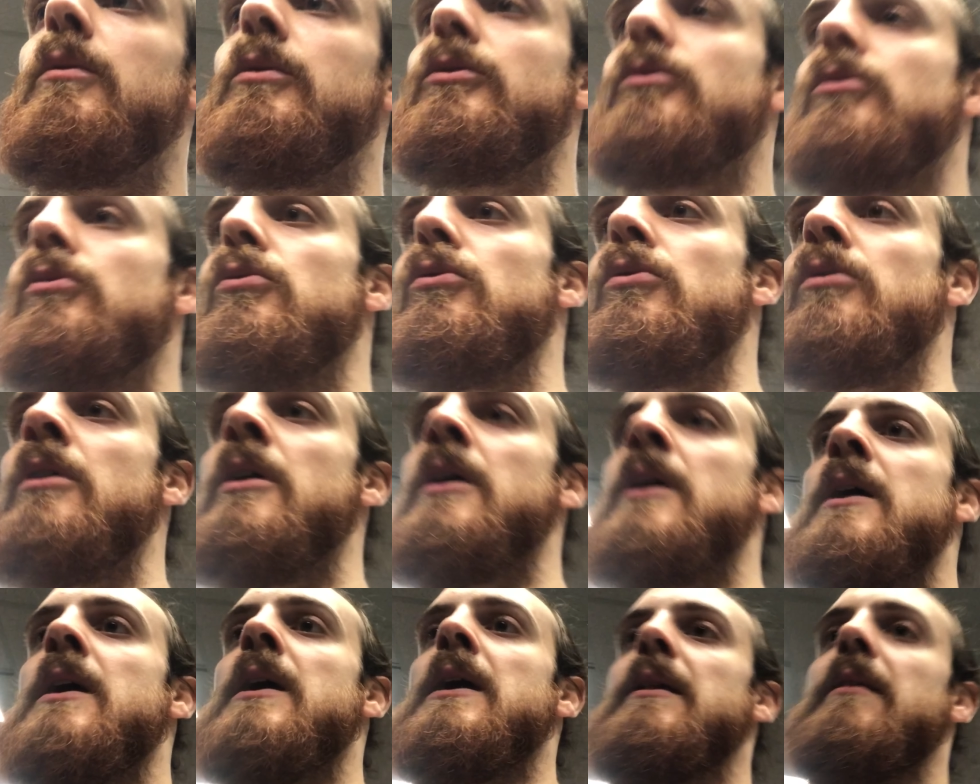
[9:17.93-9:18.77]
to do
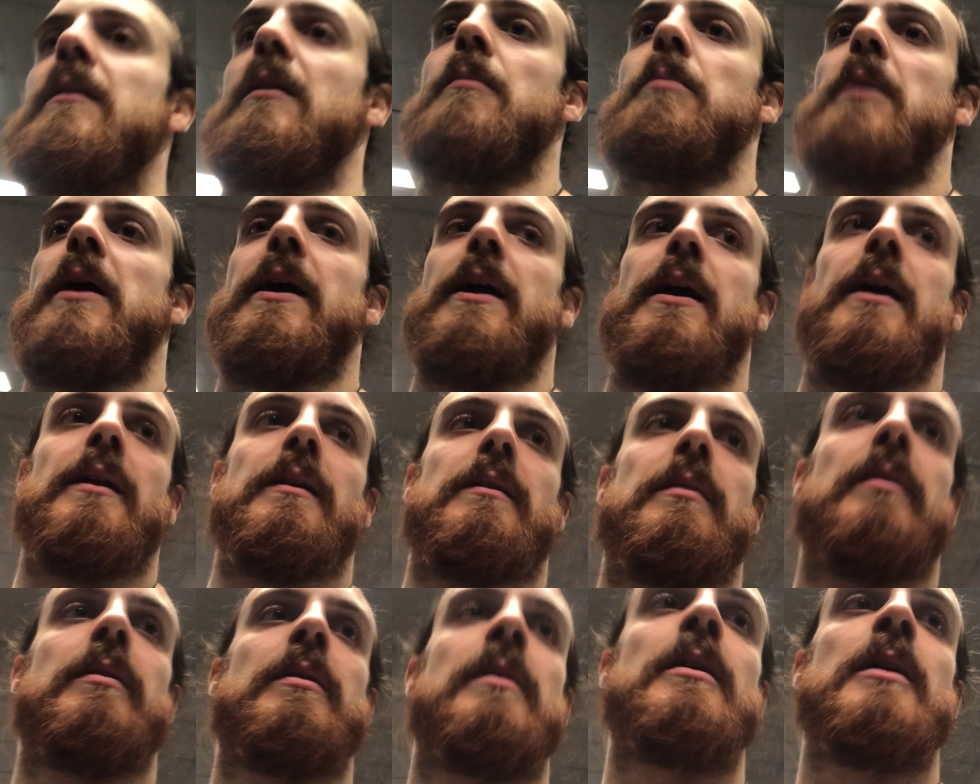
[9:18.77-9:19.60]
three by
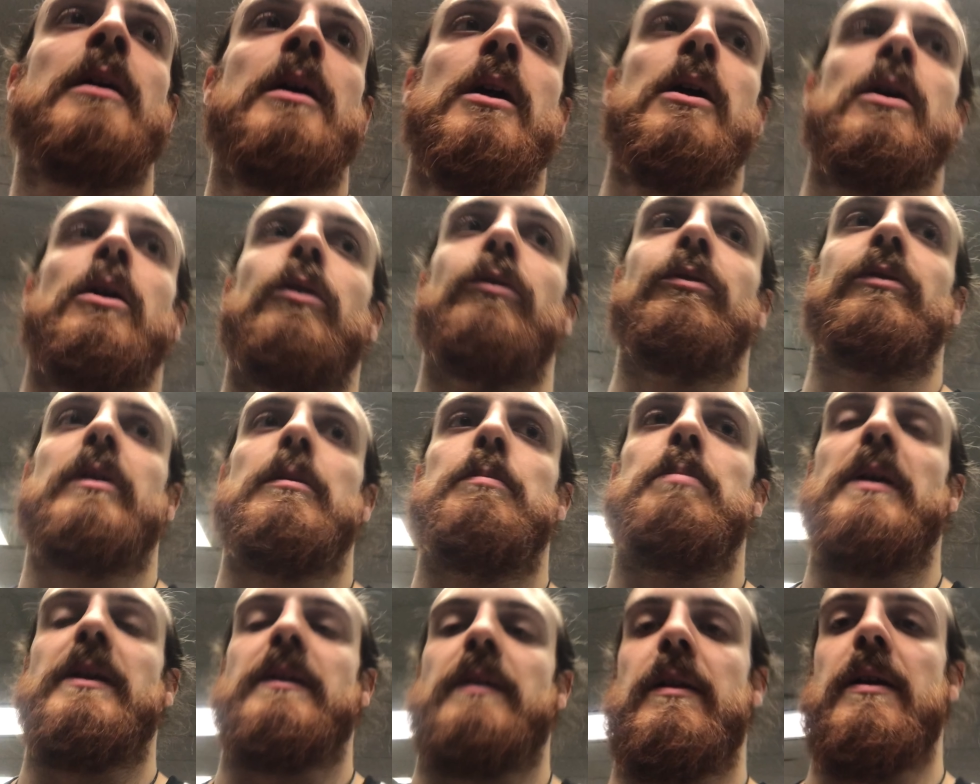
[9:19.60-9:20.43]
eight on three
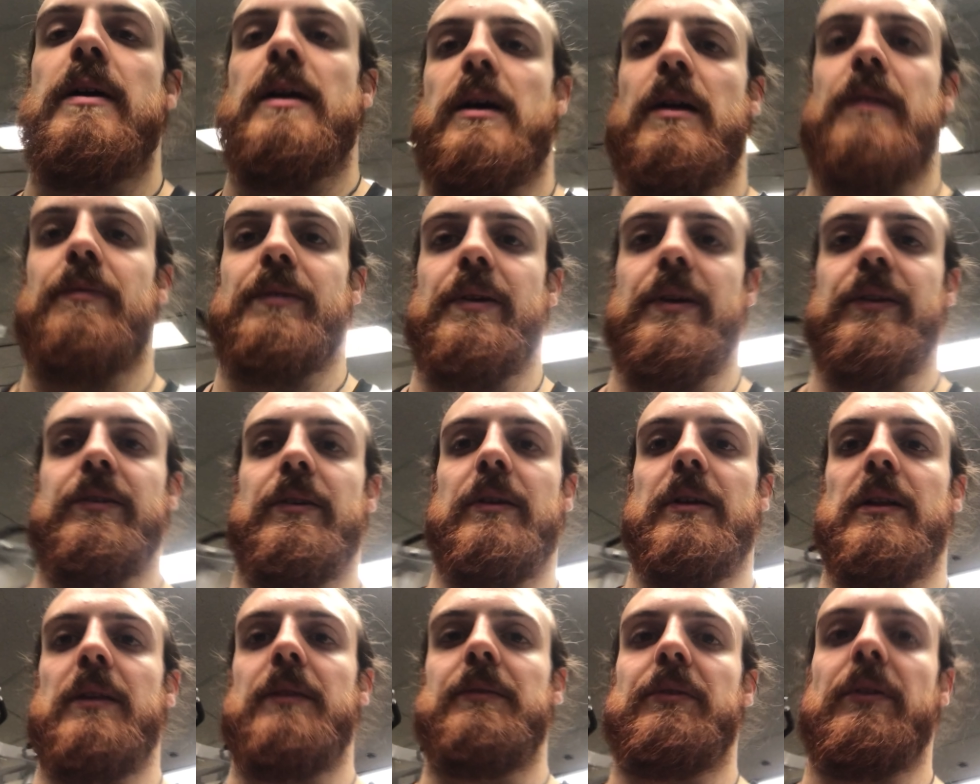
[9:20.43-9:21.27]
plate and a half yard the
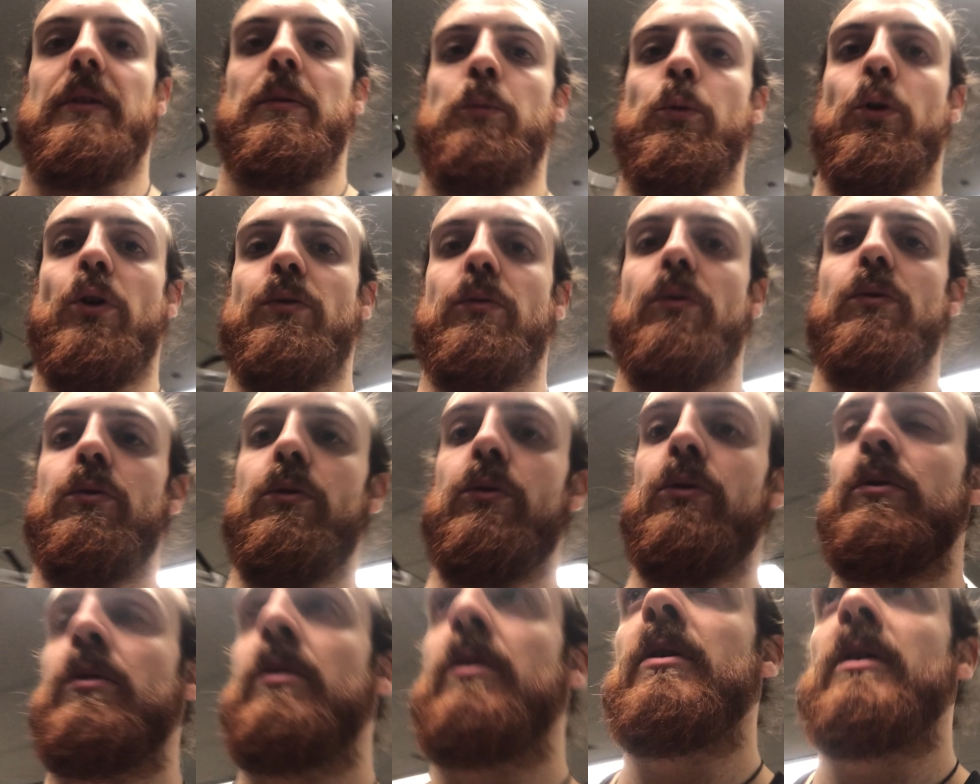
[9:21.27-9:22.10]
arms, and I'm going to do
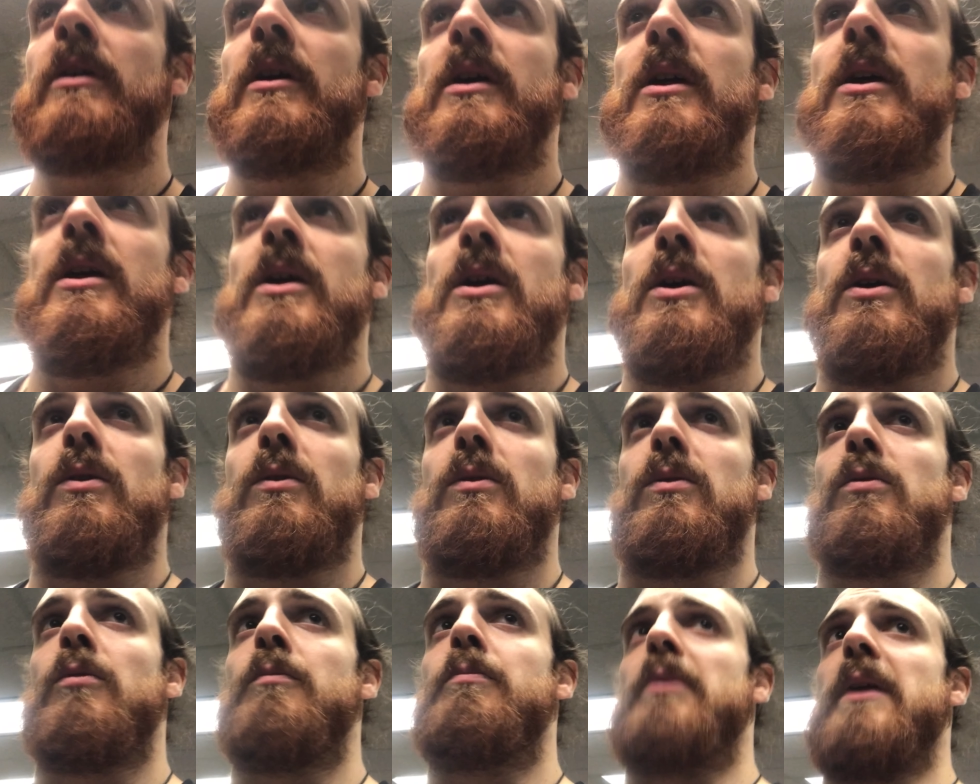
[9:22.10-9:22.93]

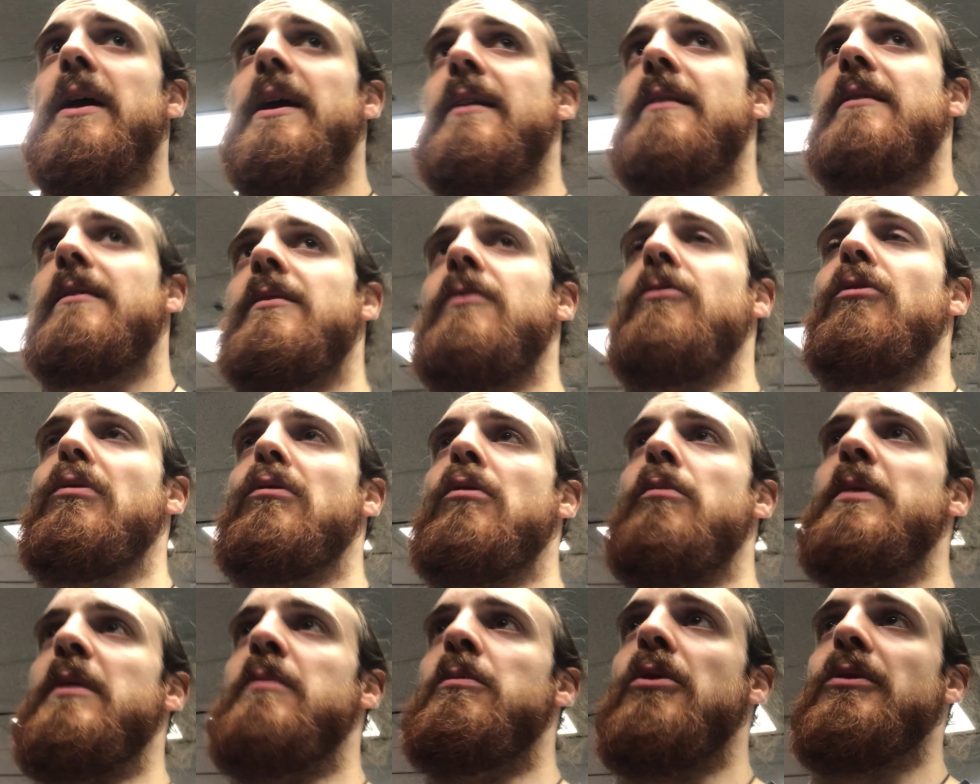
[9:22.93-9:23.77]
two plates, just a
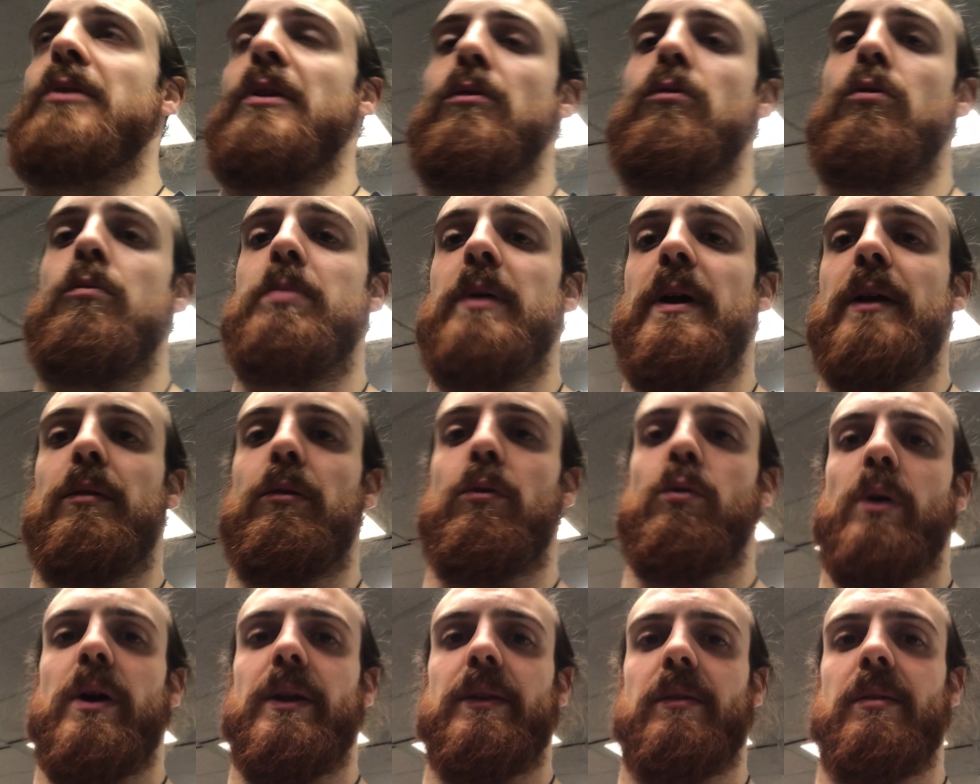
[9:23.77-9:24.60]
bit more than two plate
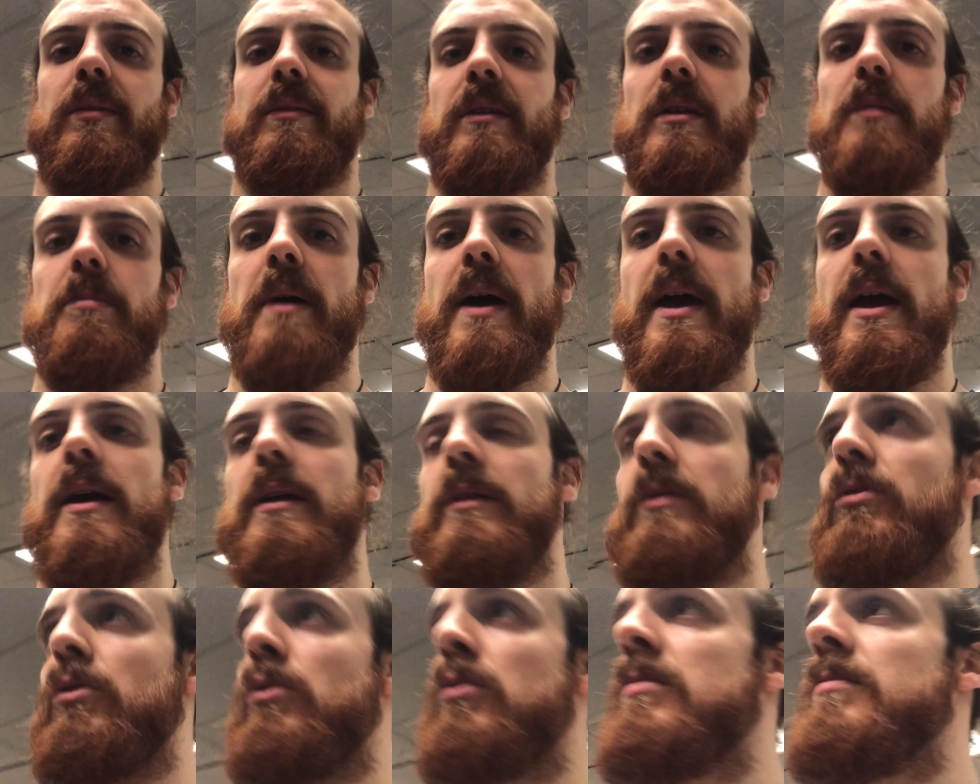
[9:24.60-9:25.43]
squat, three by eight
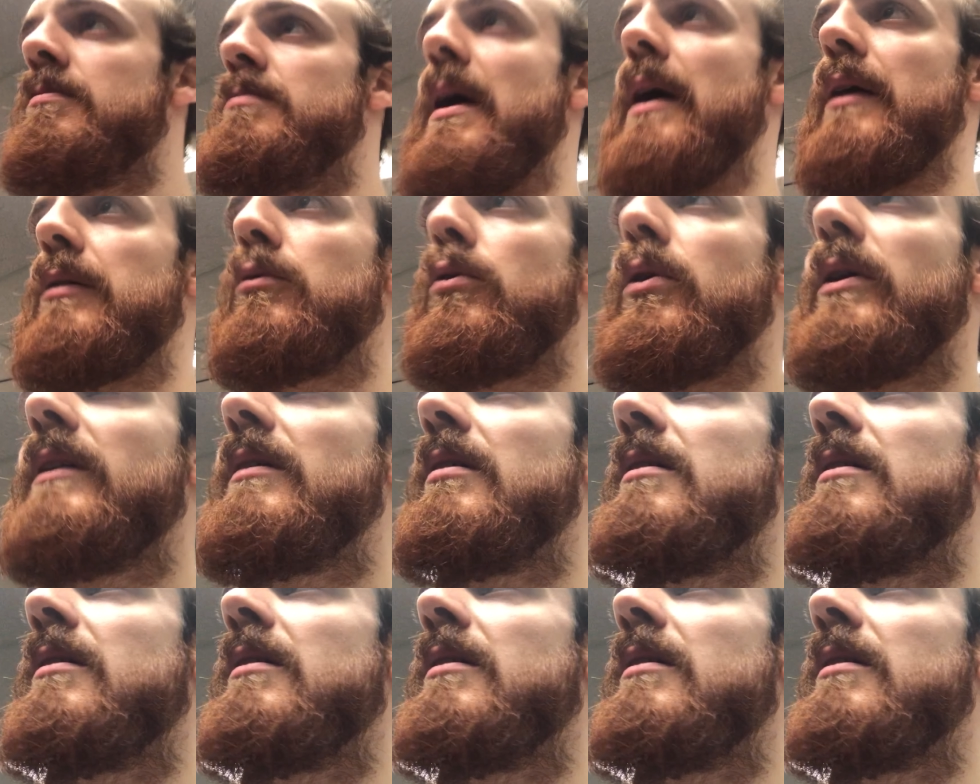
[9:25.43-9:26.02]
two back squat,